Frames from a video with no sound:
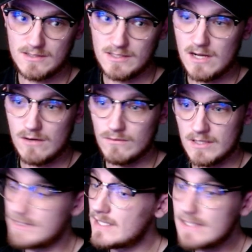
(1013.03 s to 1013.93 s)

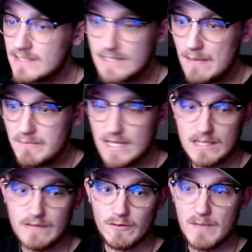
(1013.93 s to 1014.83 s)
Didn't DM me
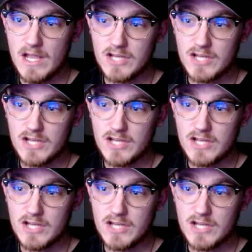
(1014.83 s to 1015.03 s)
any information,